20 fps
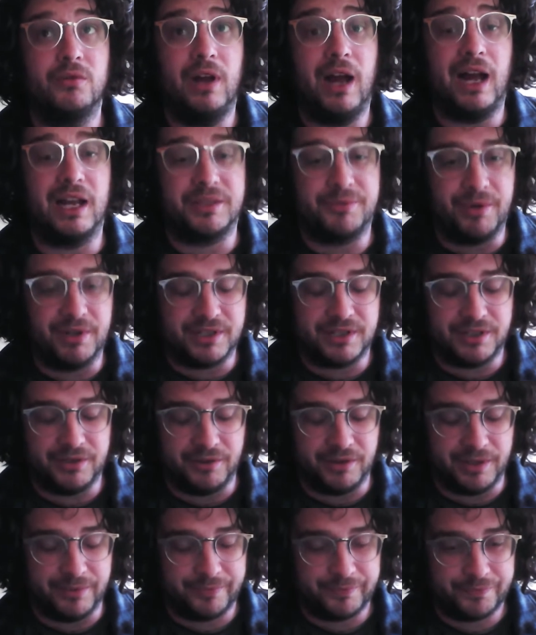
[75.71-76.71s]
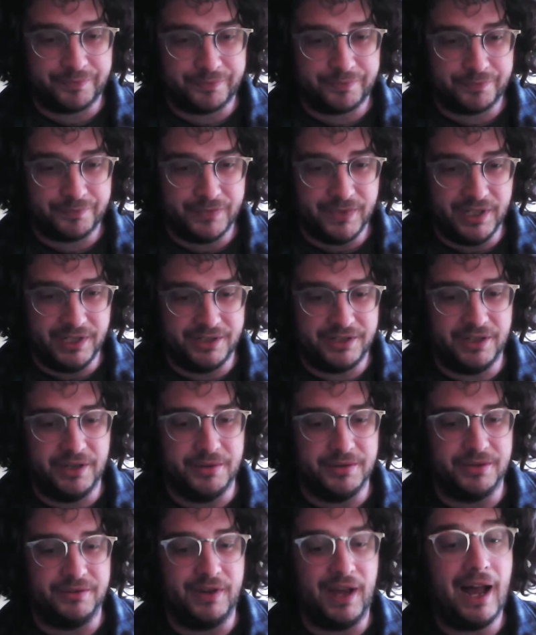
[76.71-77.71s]
aspects to it in
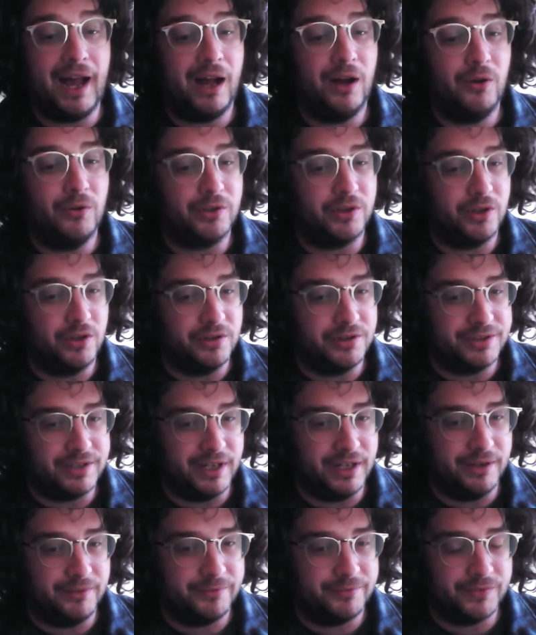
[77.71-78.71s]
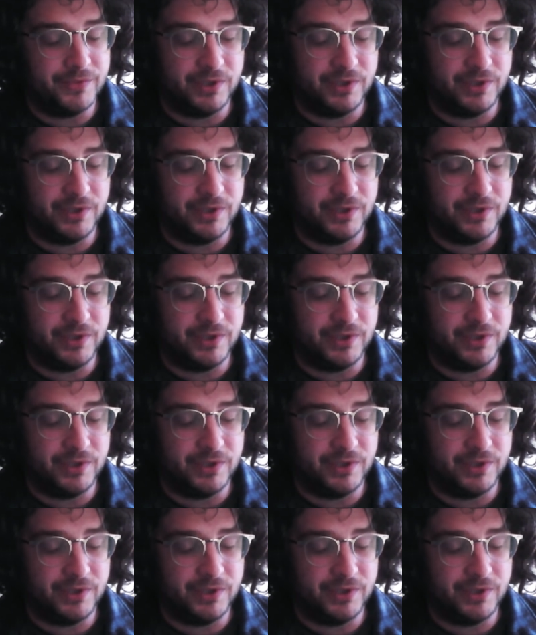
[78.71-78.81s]
terms of how the content,